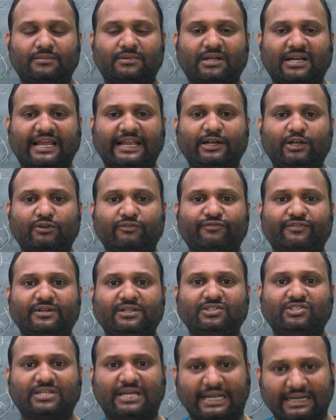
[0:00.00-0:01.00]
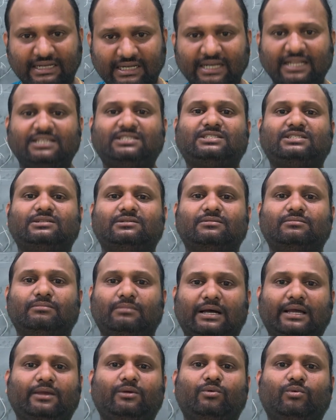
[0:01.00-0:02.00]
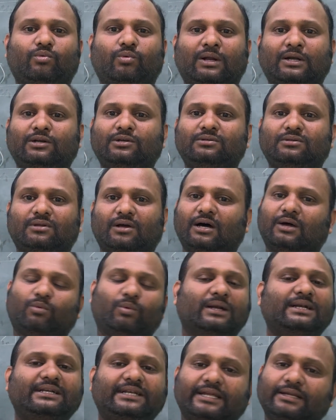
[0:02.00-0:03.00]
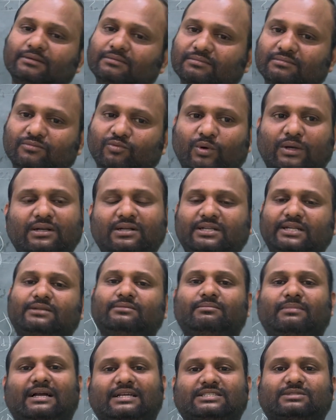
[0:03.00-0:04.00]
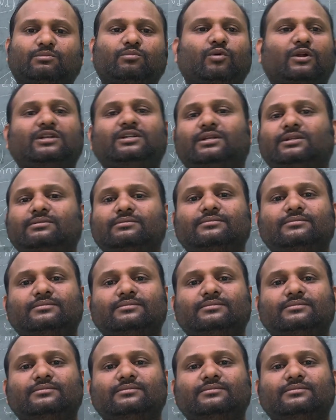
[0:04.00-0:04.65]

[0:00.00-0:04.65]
Try to finish at least by 1 or 1:10, maximum 1:10.